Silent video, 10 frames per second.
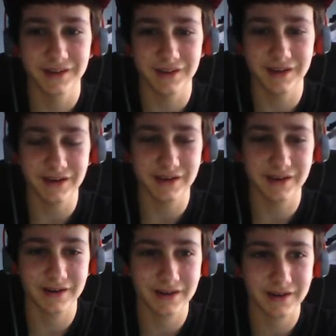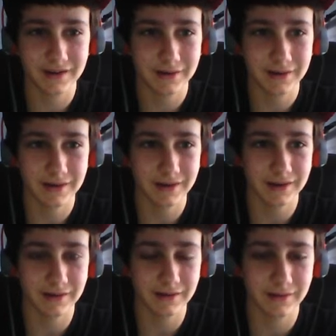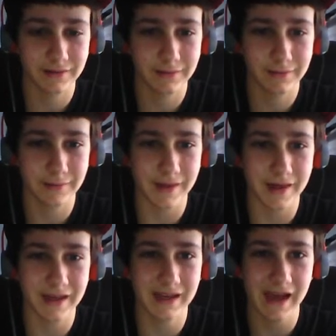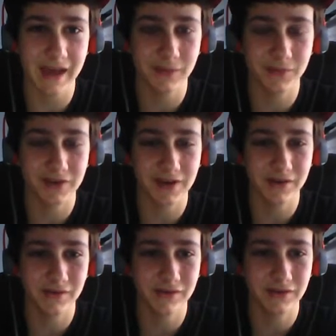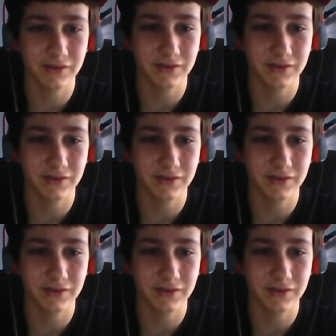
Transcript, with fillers: the uh, the, the in-game sounds,